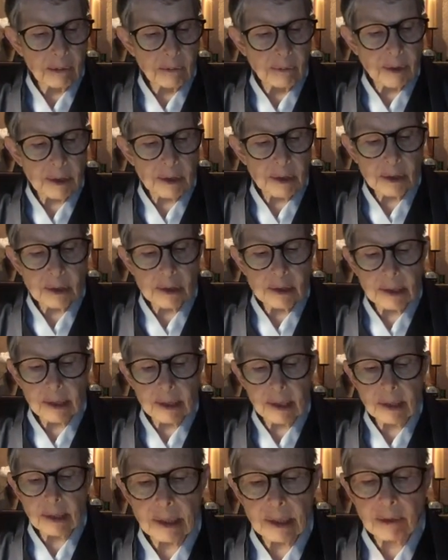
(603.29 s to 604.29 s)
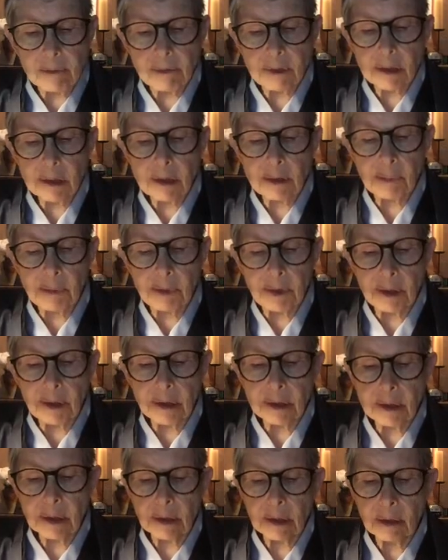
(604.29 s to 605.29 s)
we could say I was
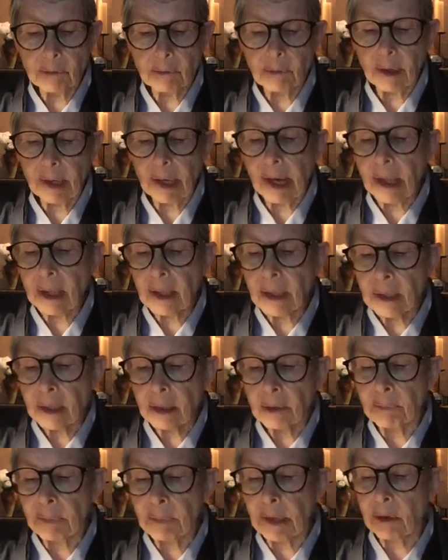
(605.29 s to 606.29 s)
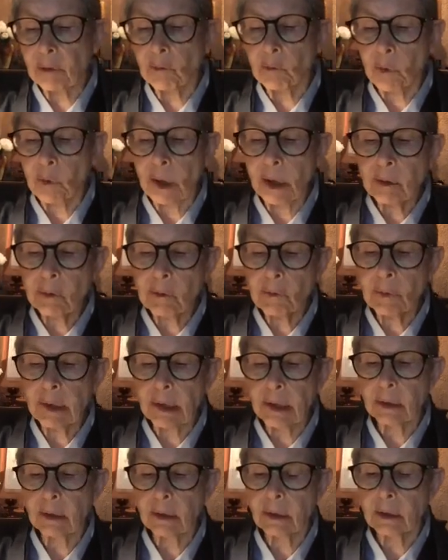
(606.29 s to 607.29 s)
experiencing the reality of being one
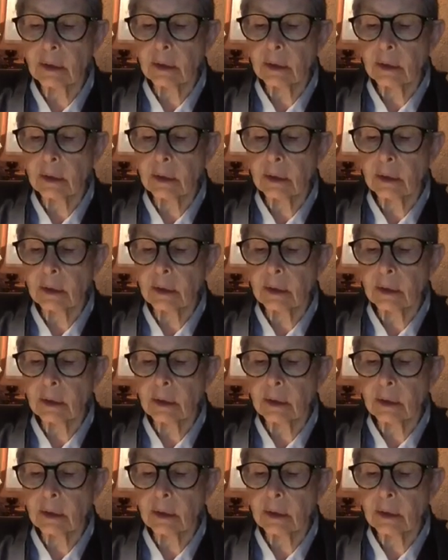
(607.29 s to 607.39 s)
with